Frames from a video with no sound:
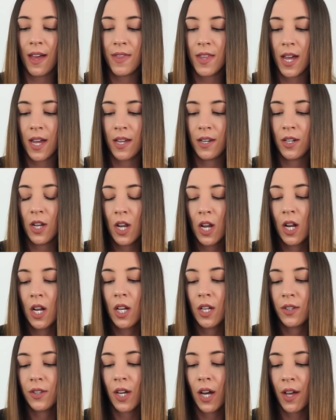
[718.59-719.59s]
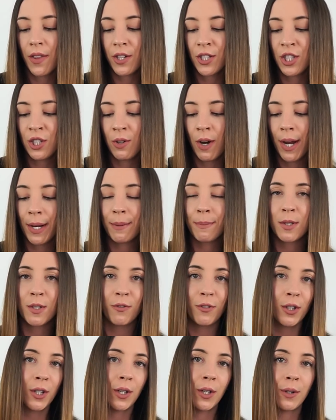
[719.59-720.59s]
and then the other 2 items
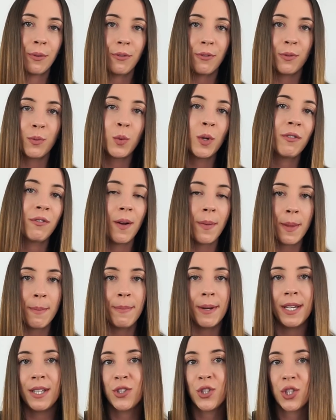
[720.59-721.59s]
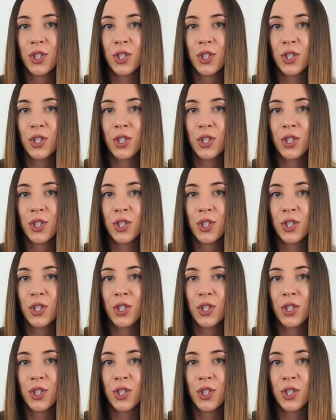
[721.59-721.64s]
were from the bin,